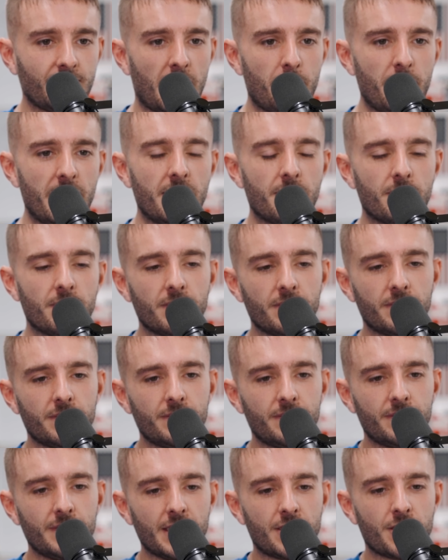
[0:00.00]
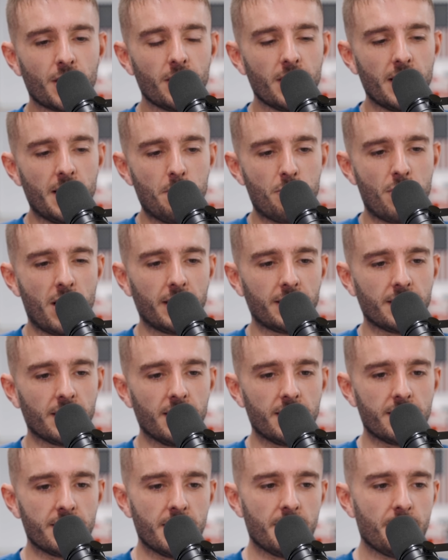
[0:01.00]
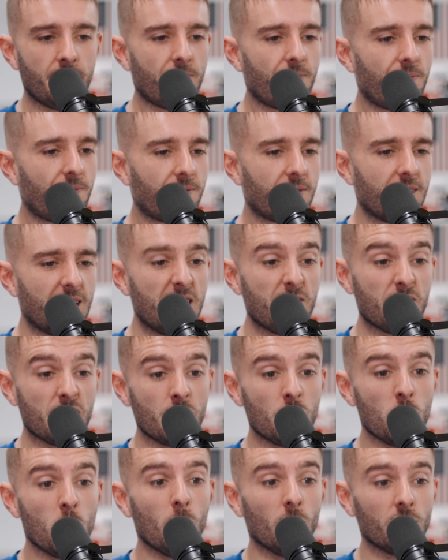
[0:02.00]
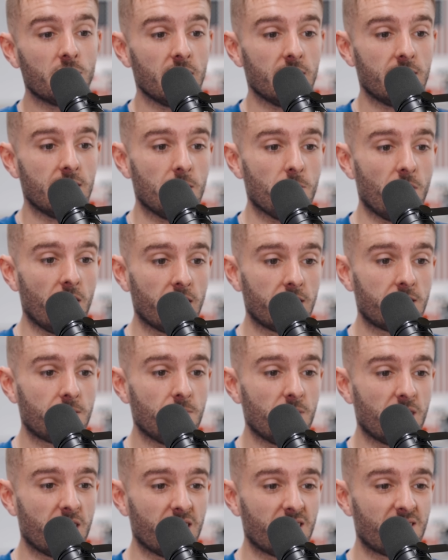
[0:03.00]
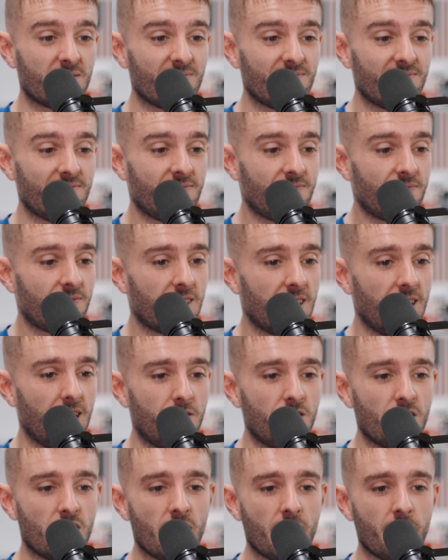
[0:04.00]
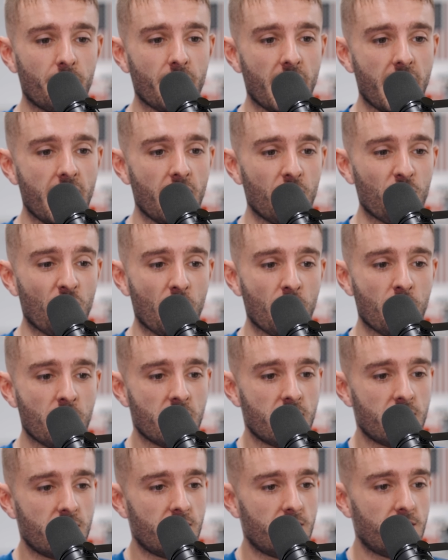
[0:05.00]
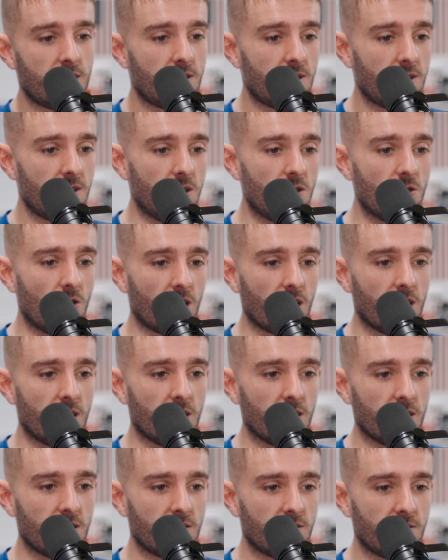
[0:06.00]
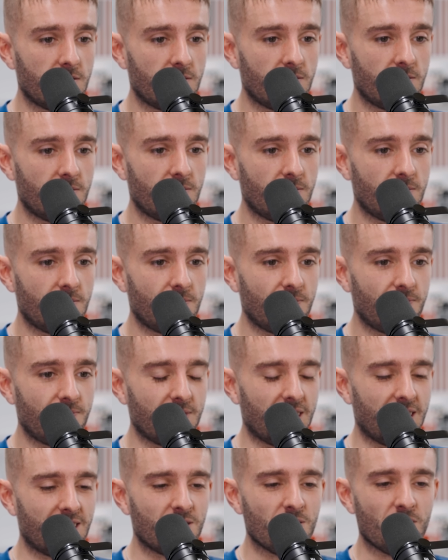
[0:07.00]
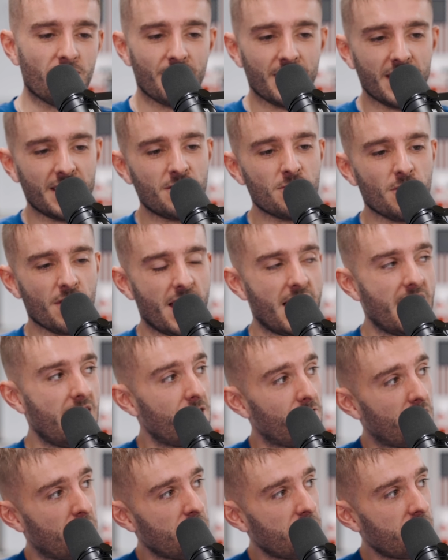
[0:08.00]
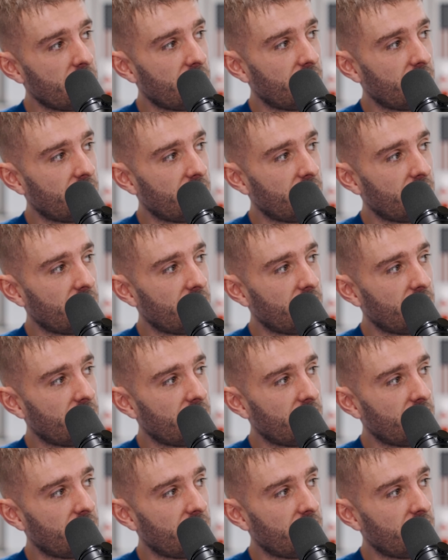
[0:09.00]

I mean, it's totally impractical, isn't it? even the normal TT bikes, because if you're going for aero, you're not gonna. It's not. It's not that aero.